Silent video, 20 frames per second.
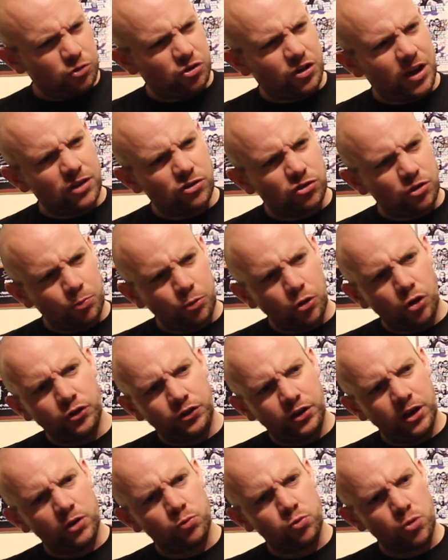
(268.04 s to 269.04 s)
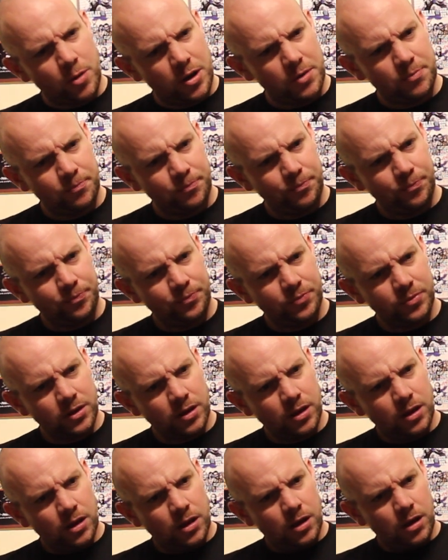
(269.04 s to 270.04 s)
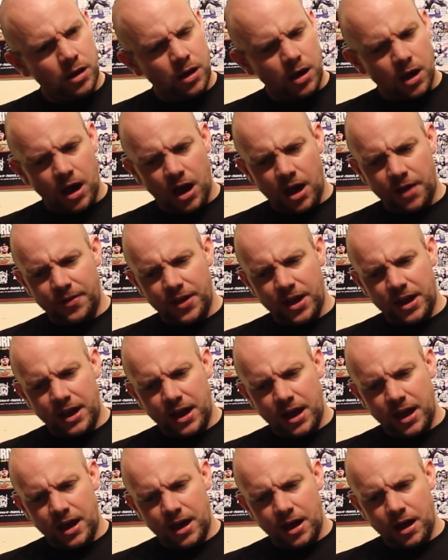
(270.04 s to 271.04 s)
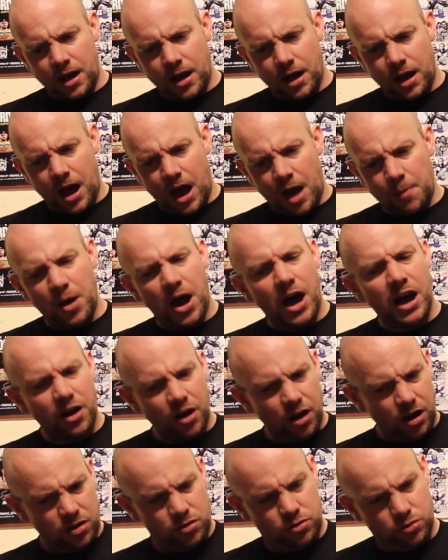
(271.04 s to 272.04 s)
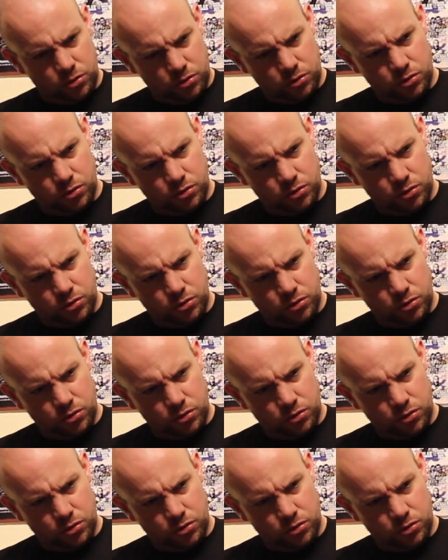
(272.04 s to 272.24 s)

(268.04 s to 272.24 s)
was against the blonde-haired woman. And then Amara